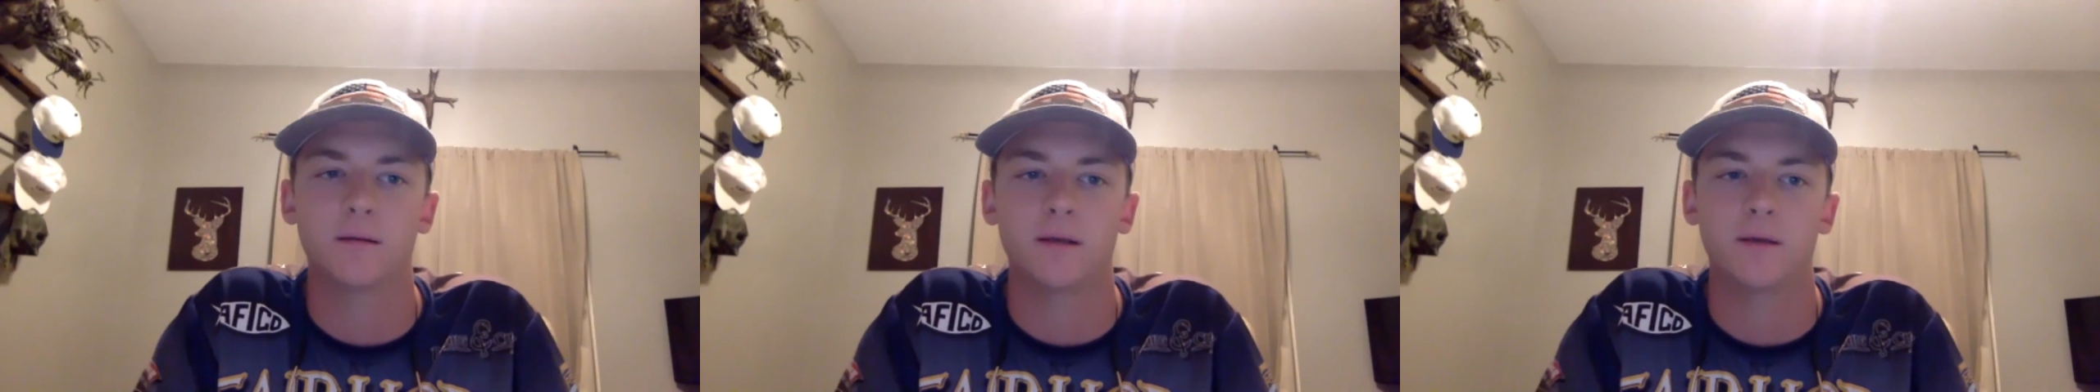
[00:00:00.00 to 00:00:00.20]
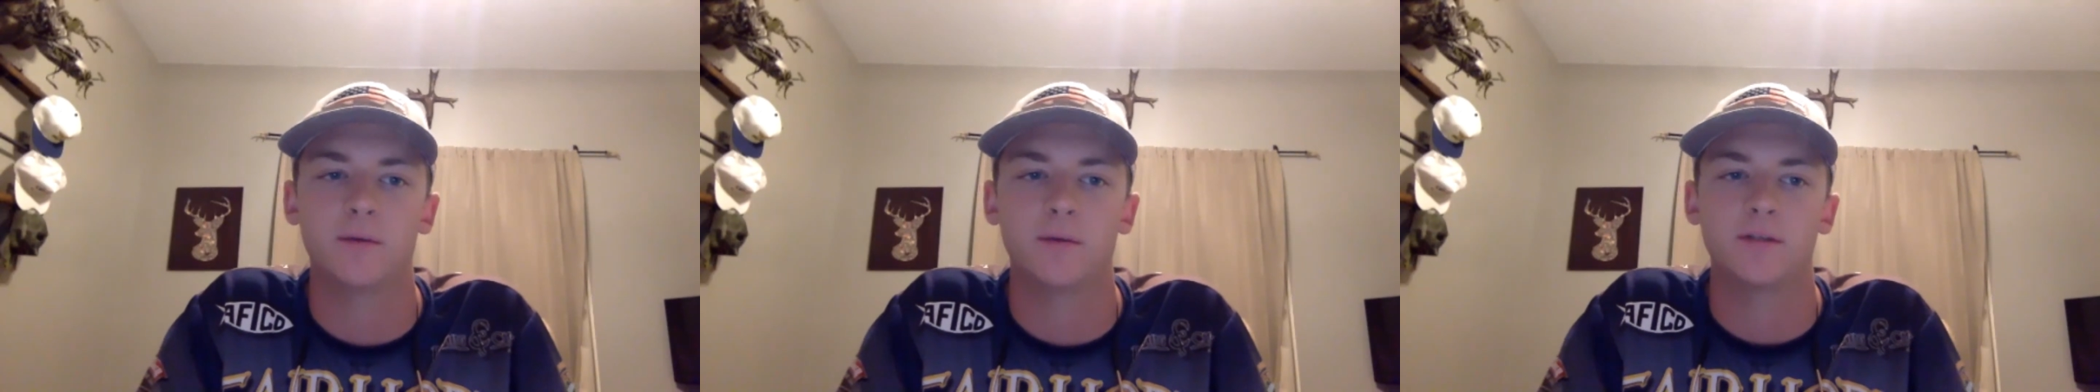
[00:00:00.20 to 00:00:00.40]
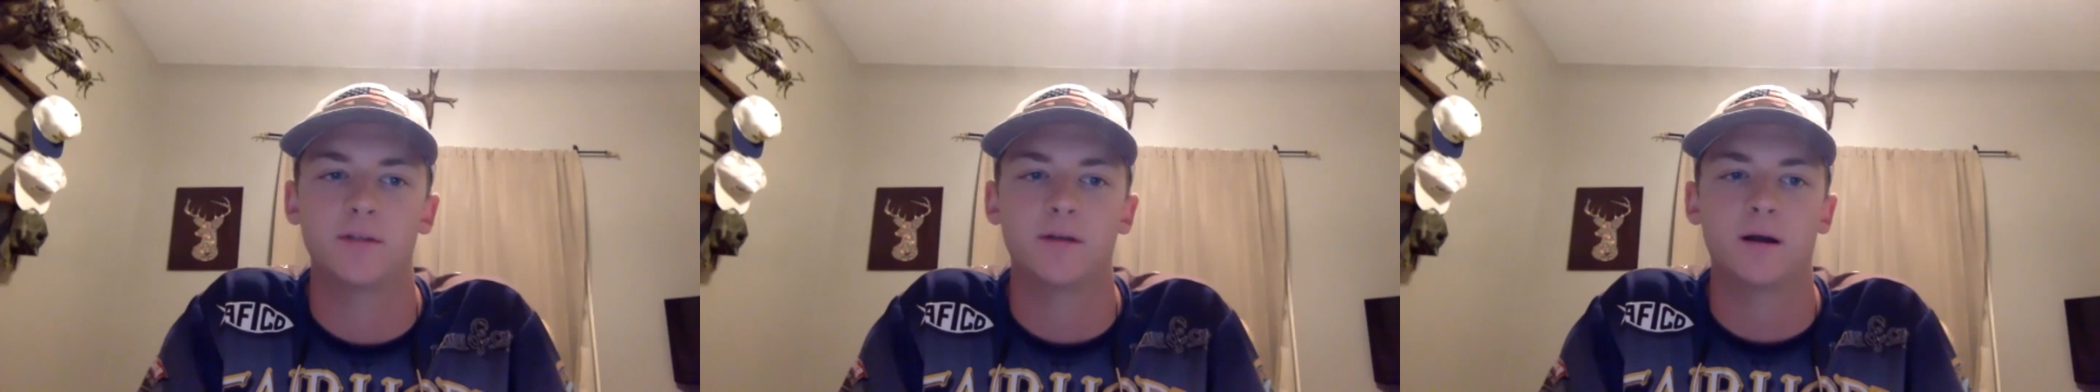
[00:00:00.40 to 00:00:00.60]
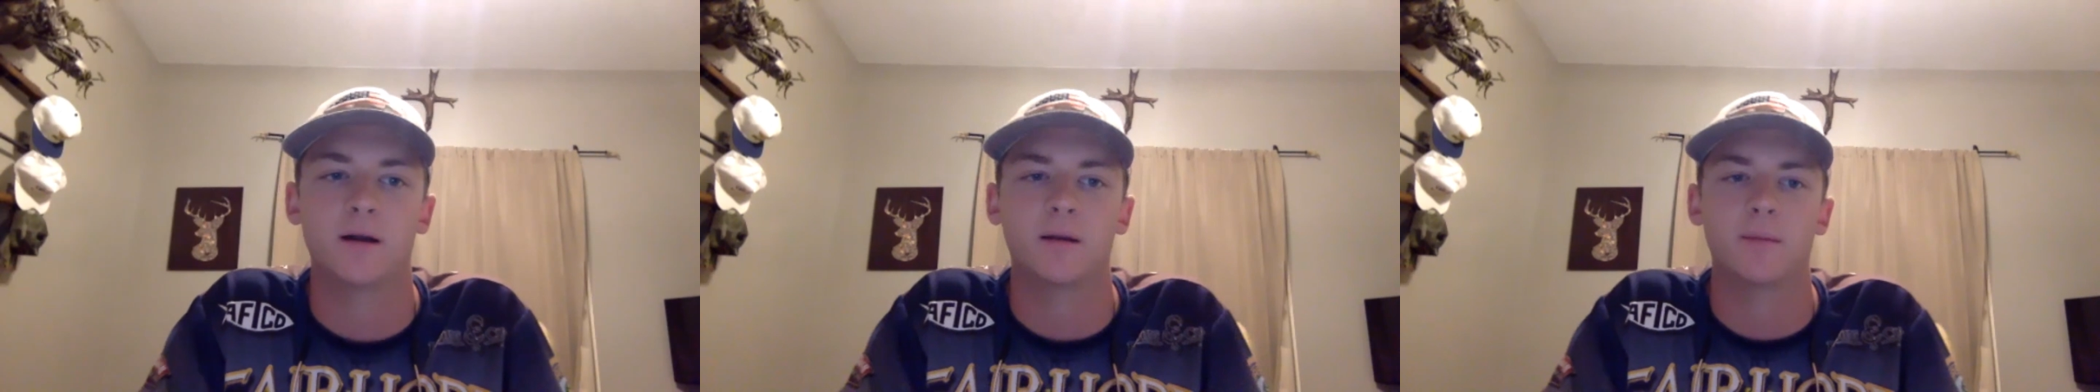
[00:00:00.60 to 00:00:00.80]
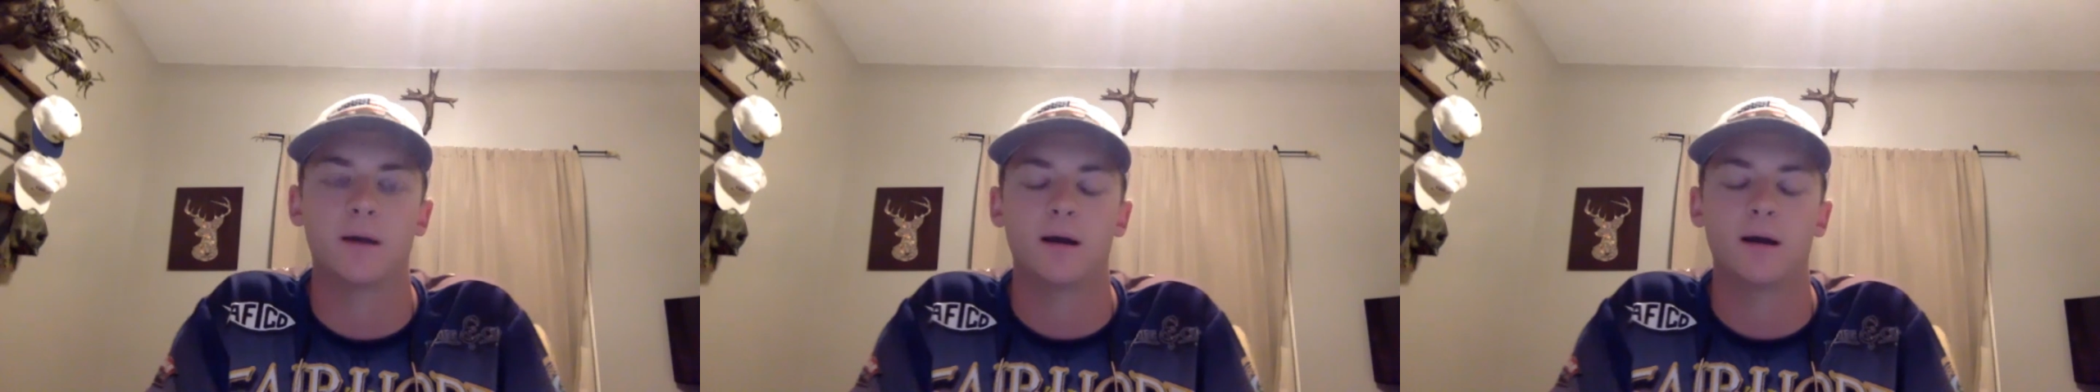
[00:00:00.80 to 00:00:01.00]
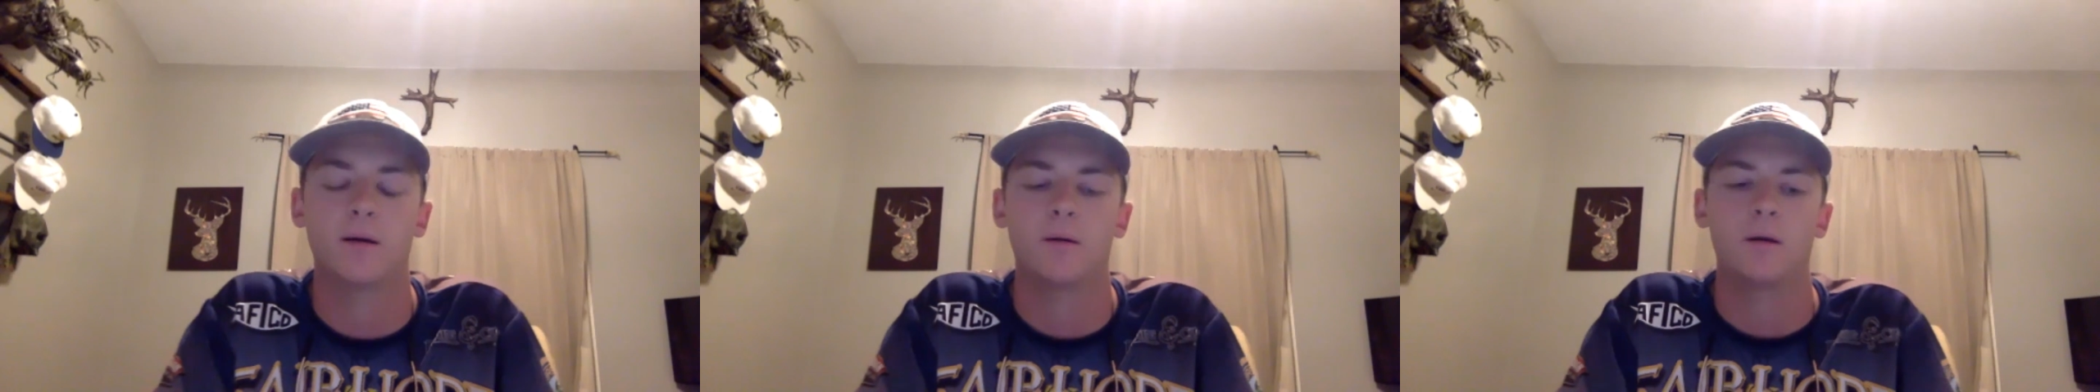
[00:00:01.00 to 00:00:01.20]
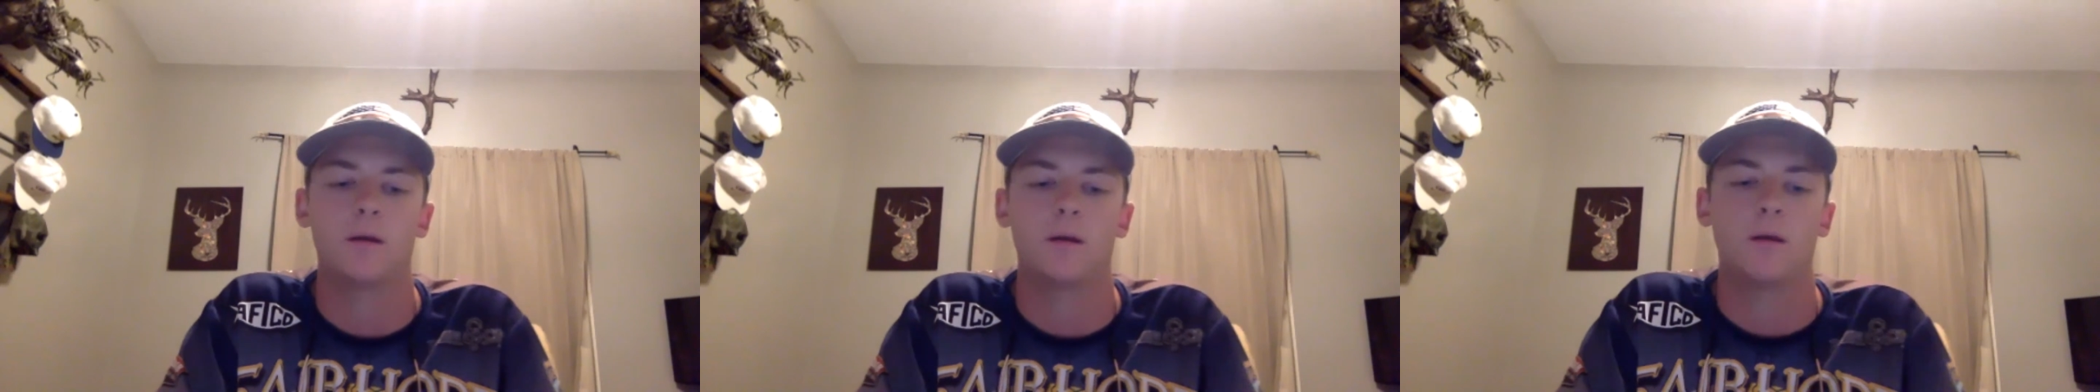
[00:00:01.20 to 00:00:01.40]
he was talking about